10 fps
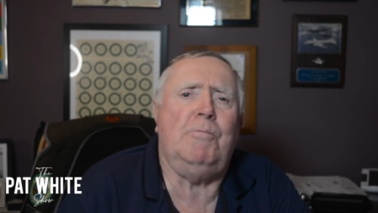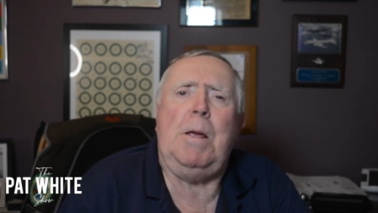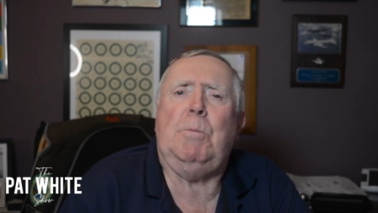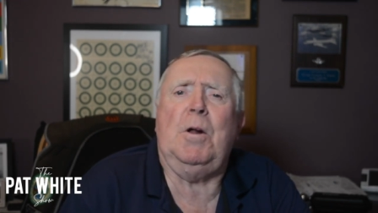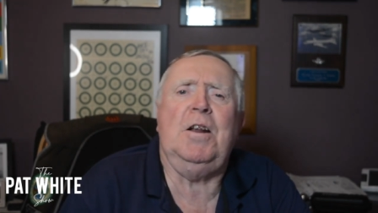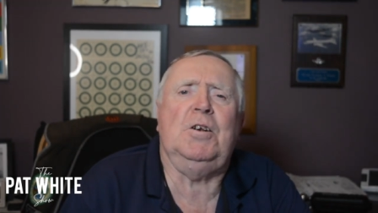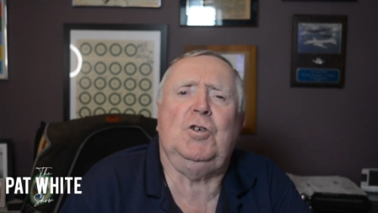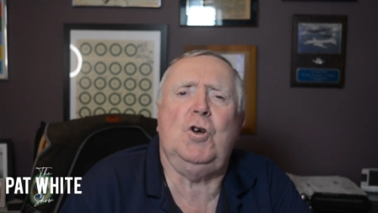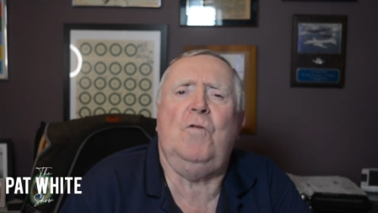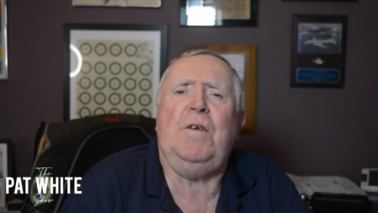be put in
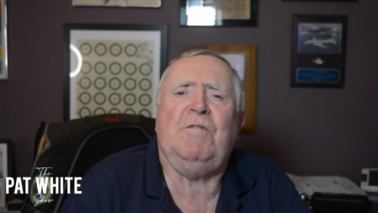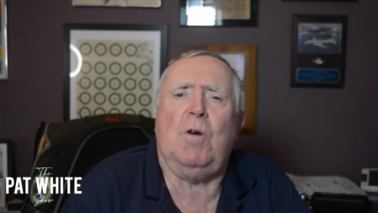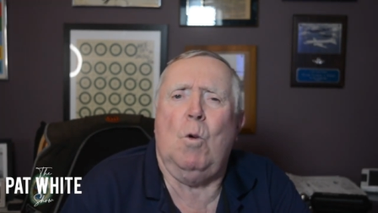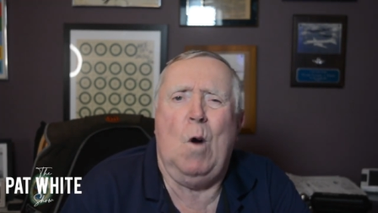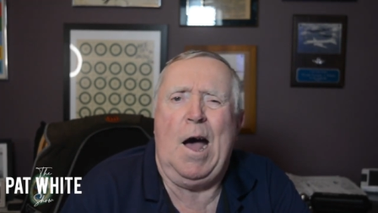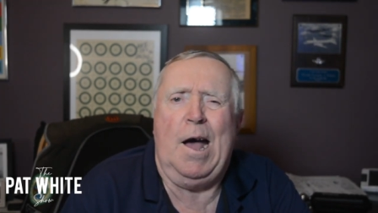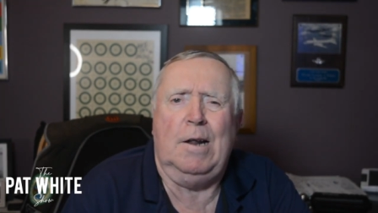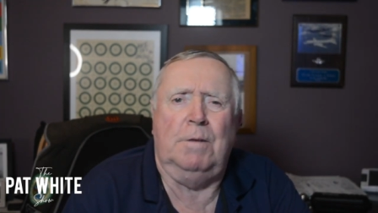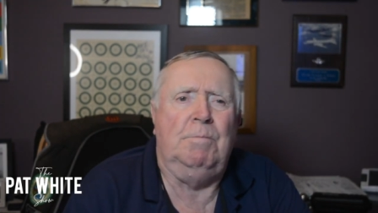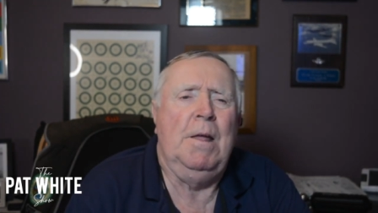juvie for a
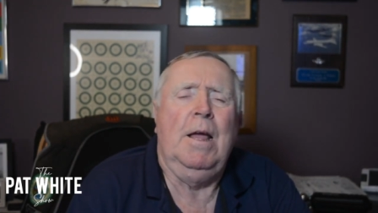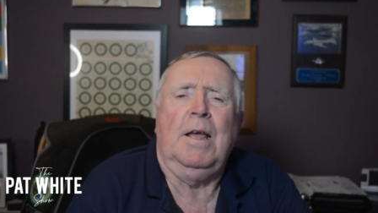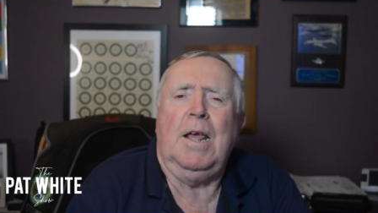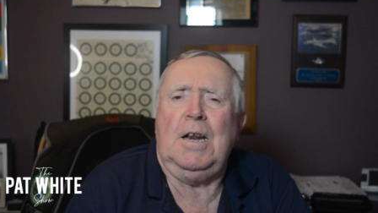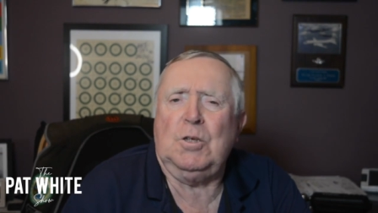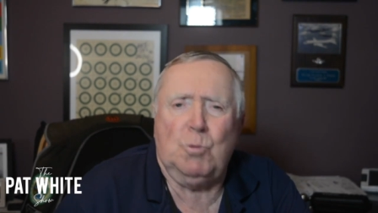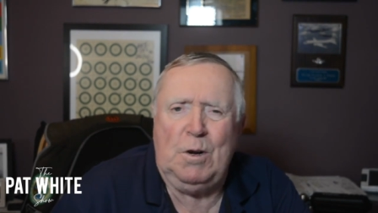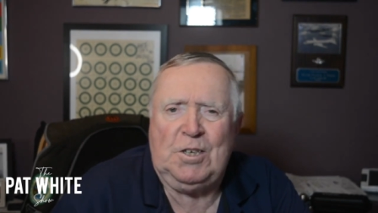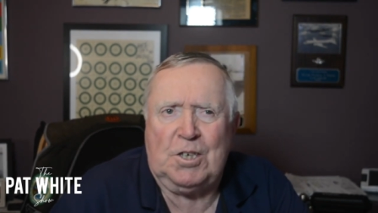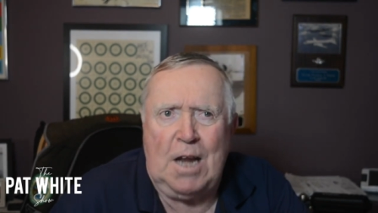while and get his
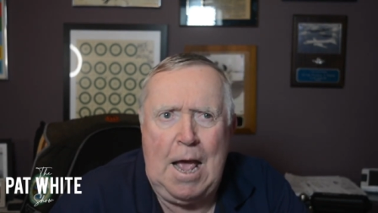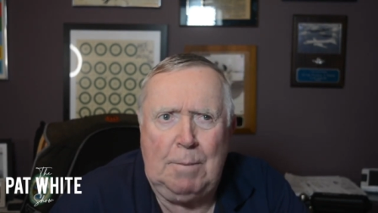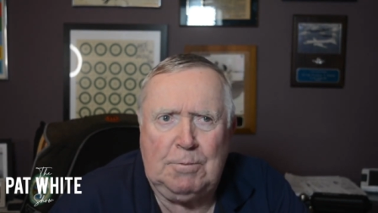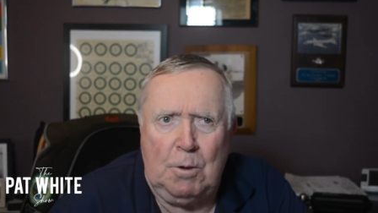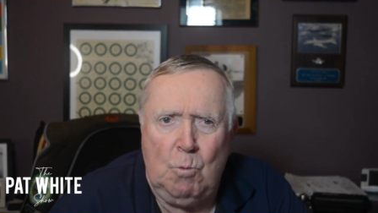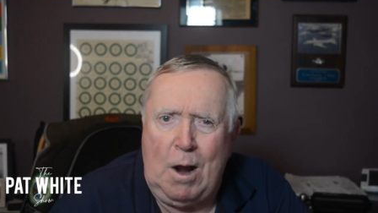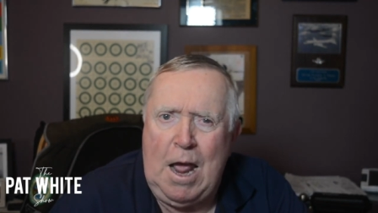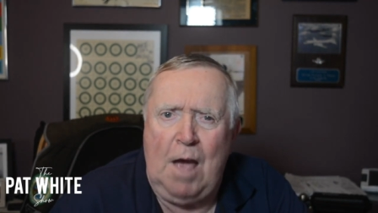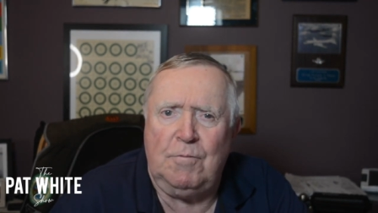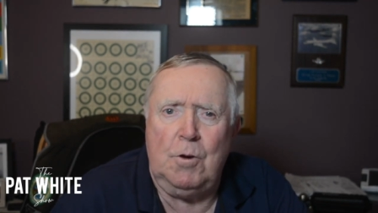wrist slapped and what
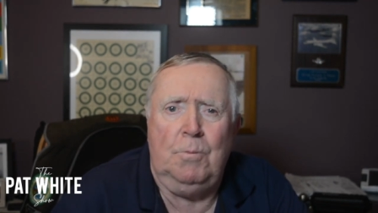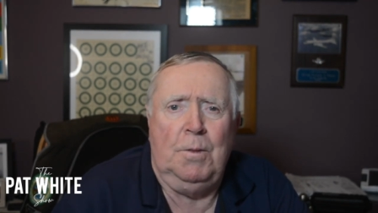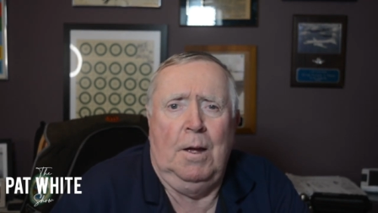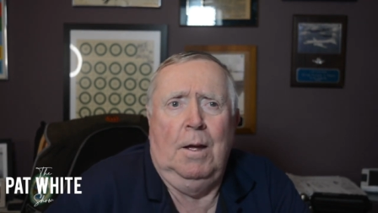have you.